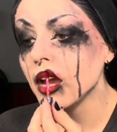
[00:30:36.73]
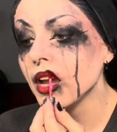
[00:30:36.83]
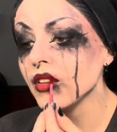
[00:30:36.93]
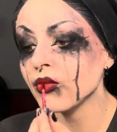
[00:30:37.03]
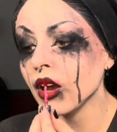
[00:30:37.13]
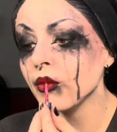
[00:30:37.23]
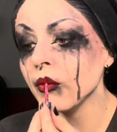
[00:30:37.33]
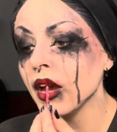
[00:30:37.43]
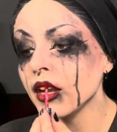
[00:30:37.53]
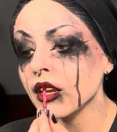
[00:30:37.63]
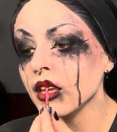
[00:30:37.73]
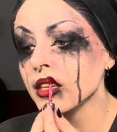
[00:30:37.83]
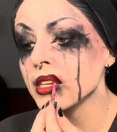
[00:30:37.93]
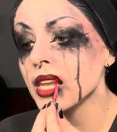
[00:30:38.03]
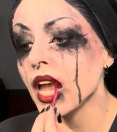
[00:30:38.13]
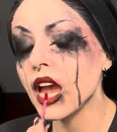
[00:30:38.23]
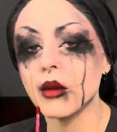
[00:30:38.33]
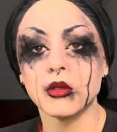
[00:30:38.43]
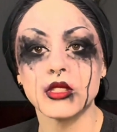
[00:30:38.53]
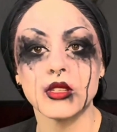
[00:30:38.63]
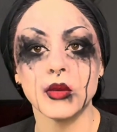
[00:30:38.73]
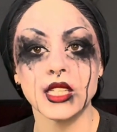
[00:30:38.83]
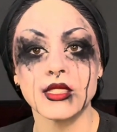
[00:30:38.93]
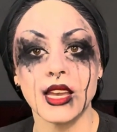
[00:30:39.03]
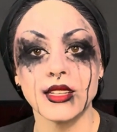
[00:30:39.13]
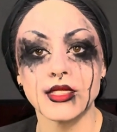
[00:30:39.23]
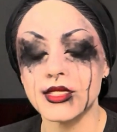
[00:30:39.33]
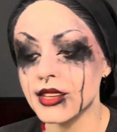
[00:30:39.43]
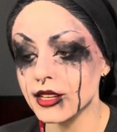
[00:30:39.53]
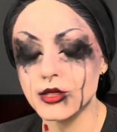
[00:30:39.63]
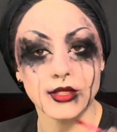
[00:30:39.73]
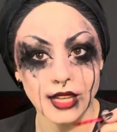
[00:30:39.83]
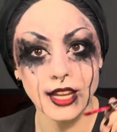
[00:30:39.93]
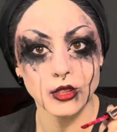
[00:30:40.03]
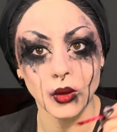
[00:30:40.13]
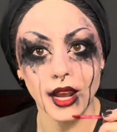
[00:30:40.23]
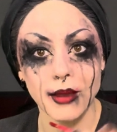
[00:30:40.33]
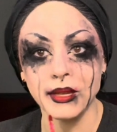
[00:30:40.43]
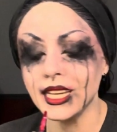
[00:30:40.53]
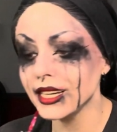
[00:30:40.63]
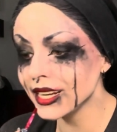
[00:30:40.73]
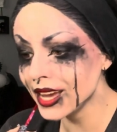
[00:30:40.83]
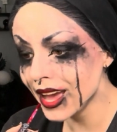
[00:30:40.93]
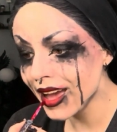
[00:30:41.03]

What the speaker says: If my madness happens to make sense, that's what I mean.